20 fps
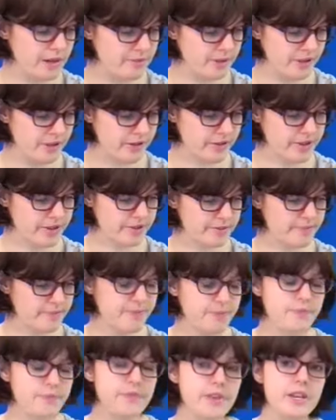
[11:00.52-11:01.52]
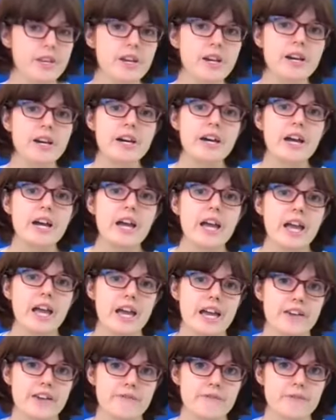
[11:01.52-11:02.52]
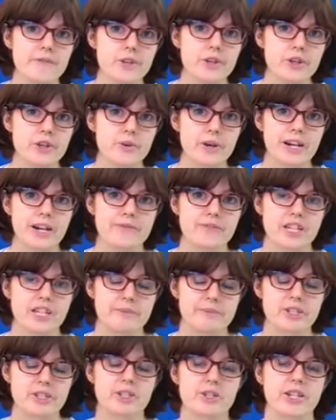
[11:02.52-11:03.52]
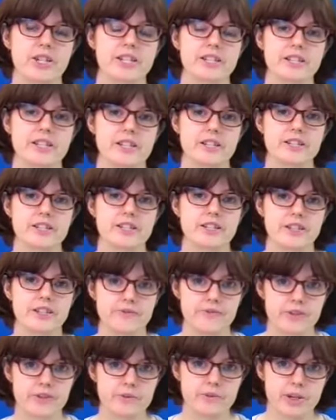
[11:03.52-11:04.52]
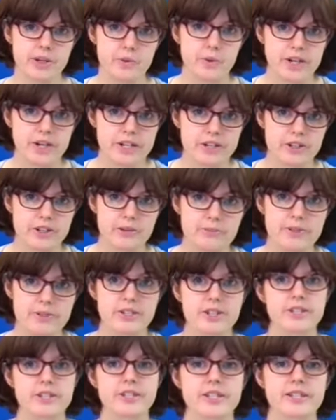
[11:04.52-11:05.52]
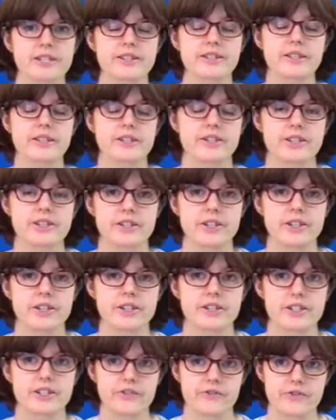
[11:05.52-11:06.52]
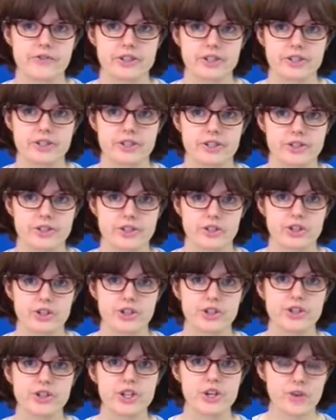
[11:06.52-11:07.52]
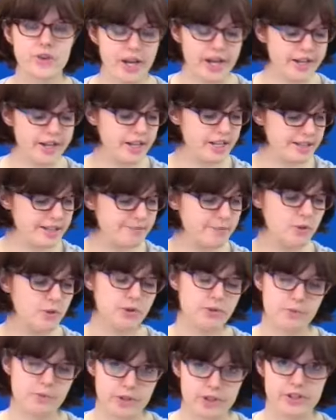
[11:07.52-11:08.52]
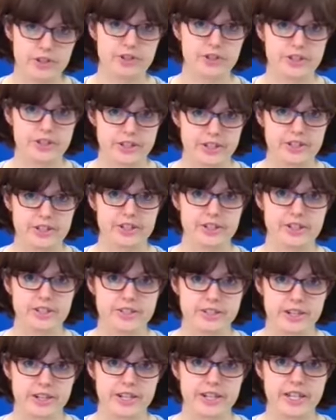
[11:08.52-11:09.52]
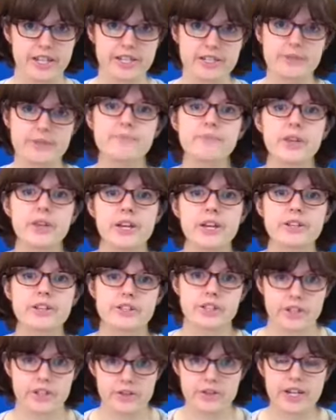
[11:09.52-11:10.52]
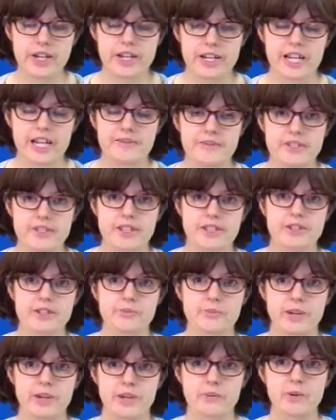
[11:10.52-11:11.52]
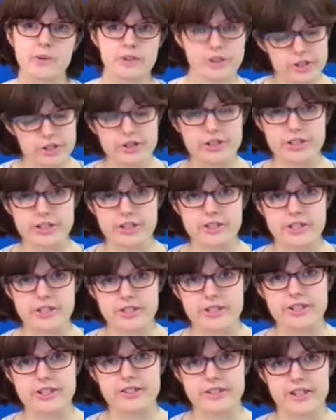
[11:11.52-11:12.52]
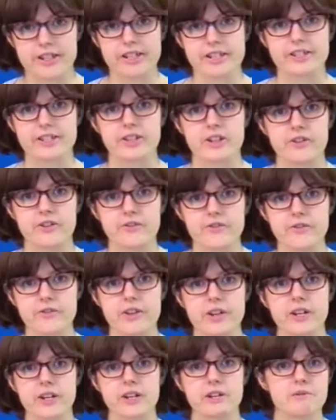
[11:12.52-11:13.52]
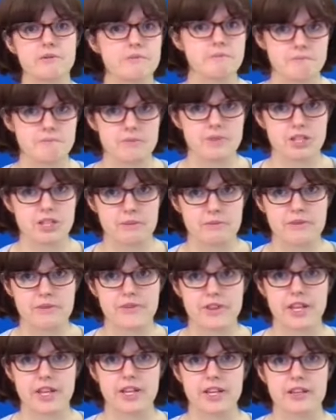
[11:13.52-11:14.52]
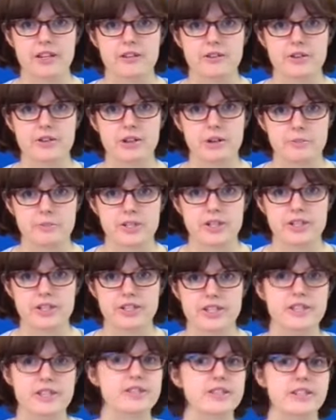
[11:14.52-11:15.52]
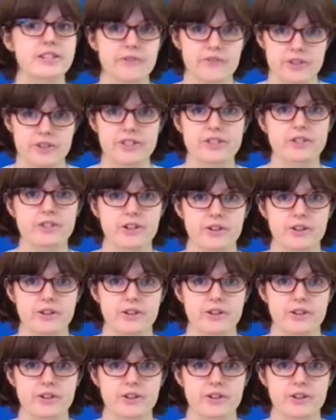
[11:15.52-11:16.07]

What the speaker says: months. If you have demonstrated different required competencies under different consultants, you can ask more than one consultant to sign it. So you can have a system where one consultant signs off some of the competencies, a different